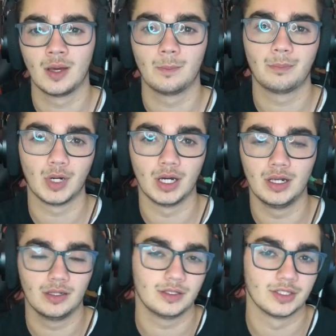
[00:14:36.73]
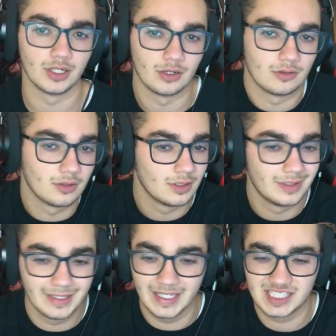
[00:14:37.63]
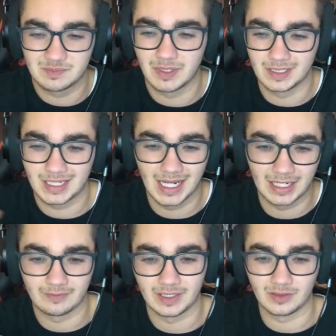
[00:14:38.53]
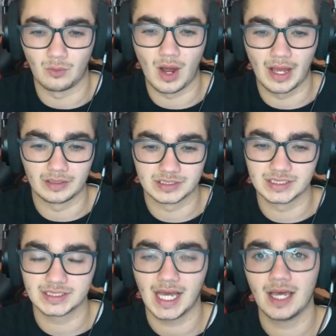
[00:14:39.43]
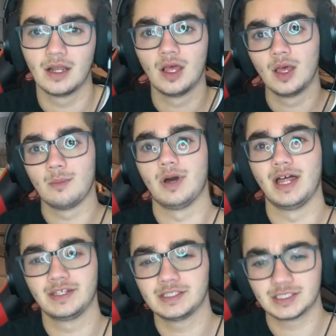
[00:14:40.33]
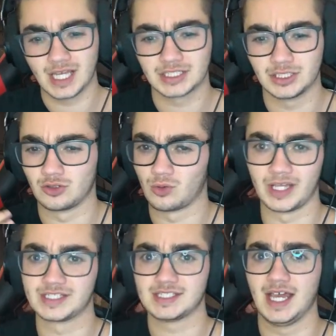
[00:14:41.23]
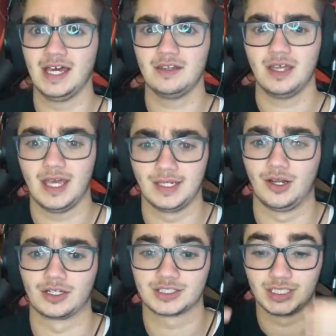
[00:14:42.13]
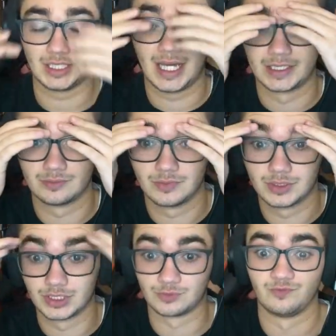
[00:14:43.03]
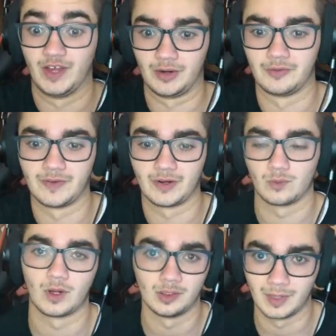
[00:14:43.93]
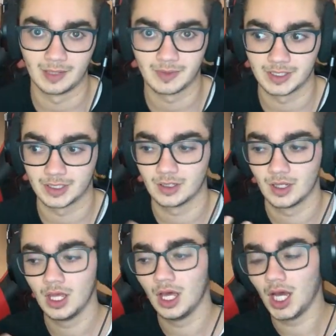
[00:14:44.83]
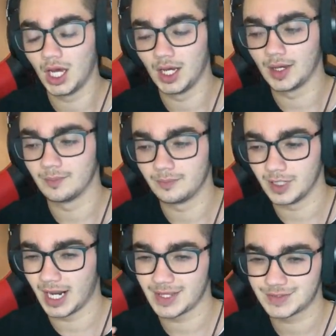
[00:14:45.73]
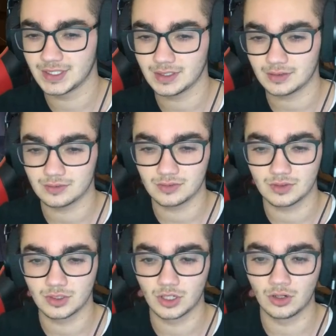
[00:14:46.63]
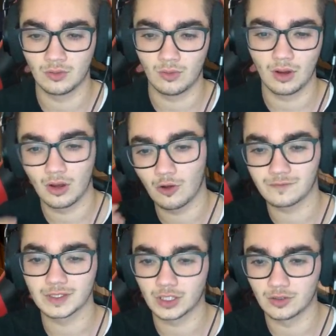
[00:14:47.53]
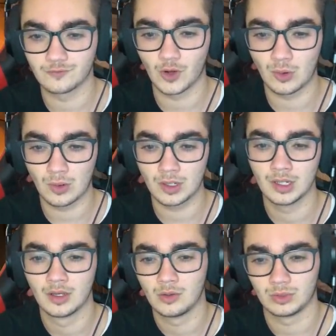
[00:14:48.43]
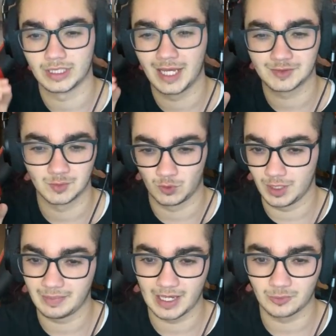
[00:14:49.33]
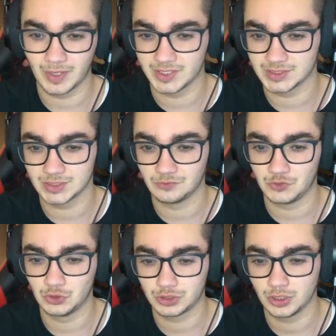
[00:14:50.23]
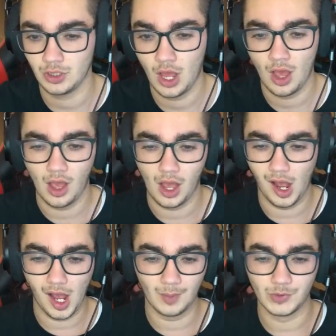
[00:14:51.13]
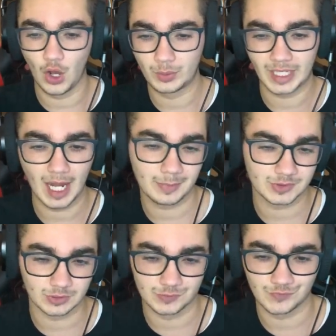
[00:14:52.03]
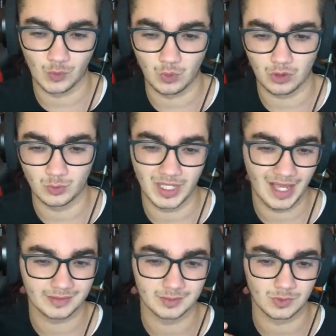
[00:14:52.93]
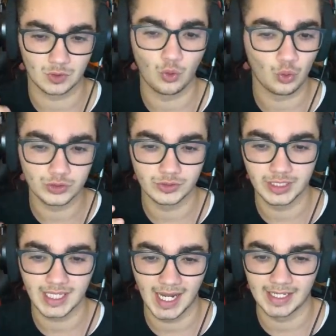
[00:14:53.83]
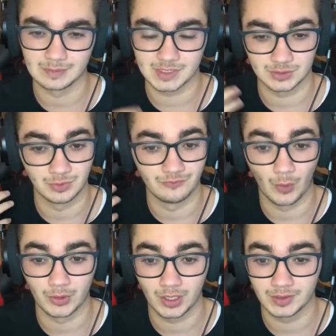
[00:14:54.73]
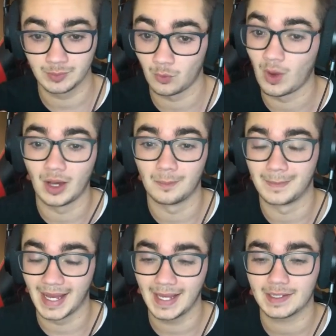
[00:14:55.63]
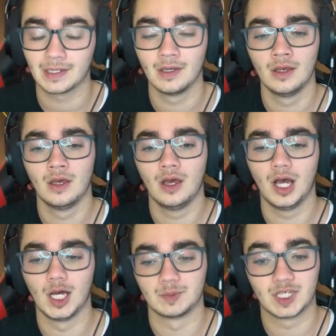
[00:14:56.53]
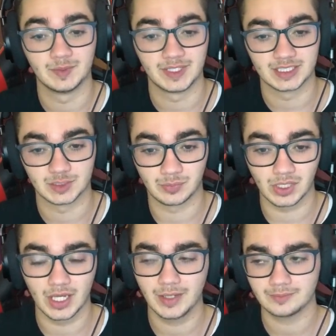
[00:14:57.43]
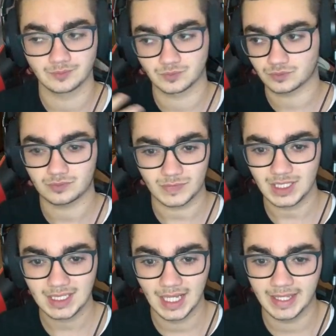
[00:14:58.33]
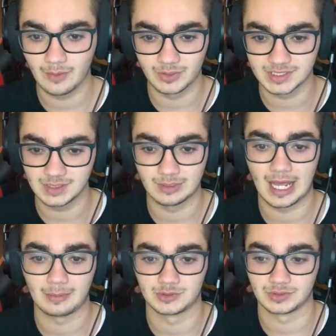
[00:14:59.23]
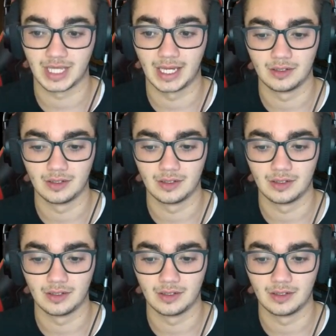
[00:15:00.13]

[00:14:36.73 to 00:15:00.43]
But, you know, it's been kind of like a while since that. But I think this is actually a great set. And honestly, it does very, very well in my opinion. But I think hopefully going forward, we're going to have some great battle passes in the future. Knowing that episodes 4, we have some cool, unique items because we voted on them a while back coming into play. I can't wait to see what happens with that.